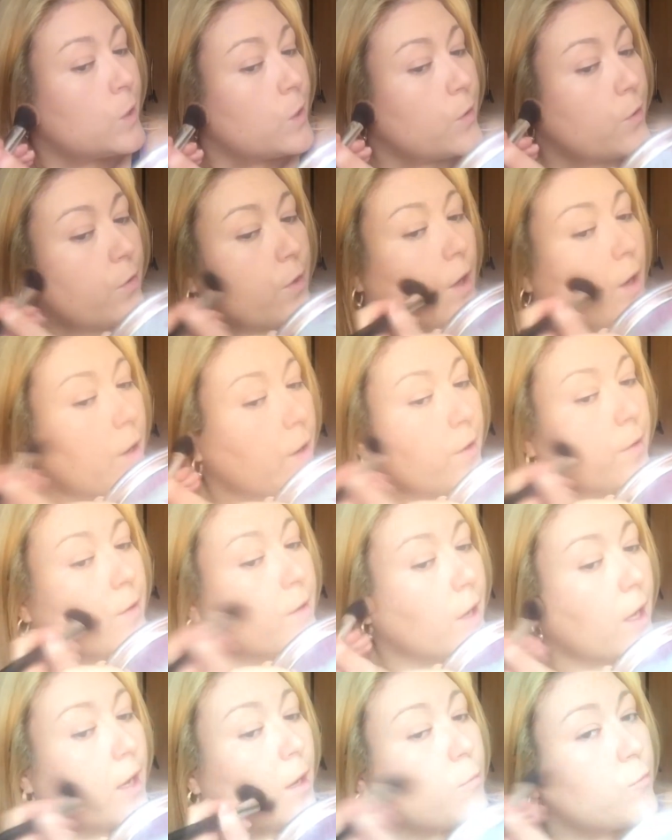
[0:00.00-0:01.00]
So,
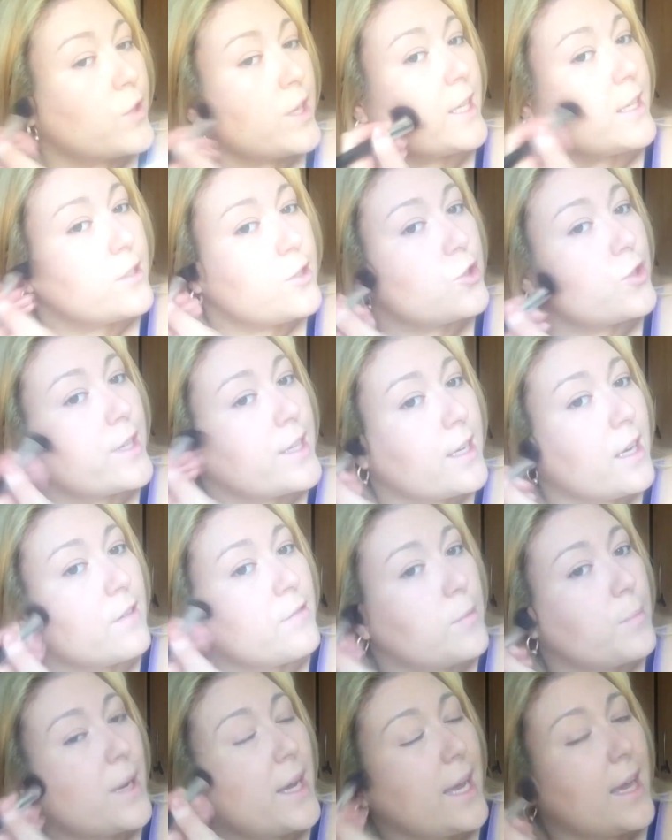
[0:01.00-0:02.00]
and I'm really enjoying
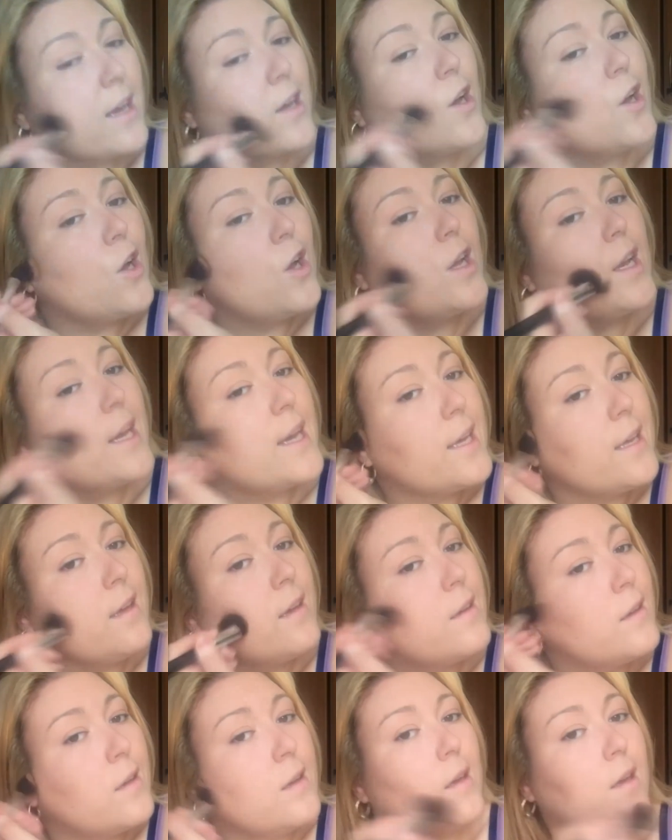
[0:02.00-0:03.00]
having my hair curly
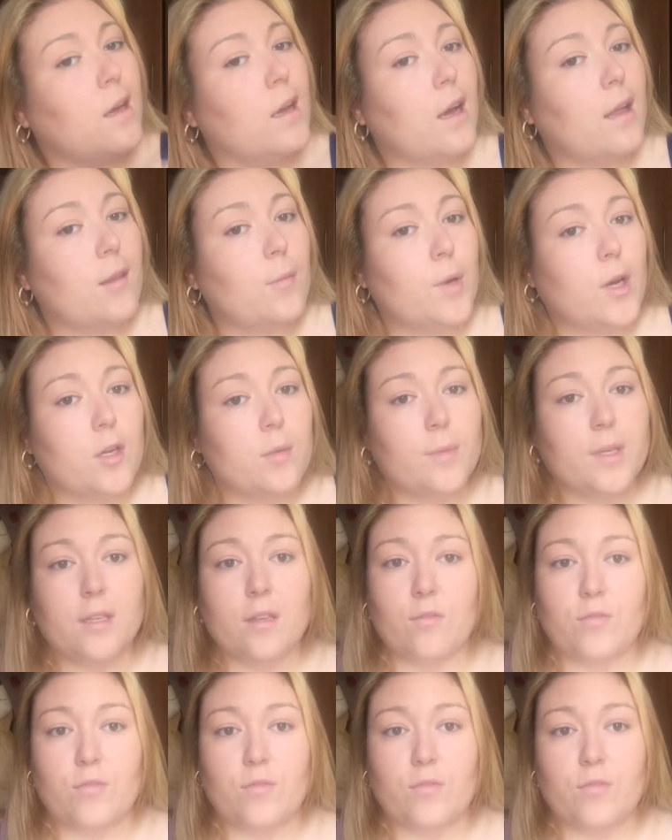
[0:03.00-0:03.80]
at the moment.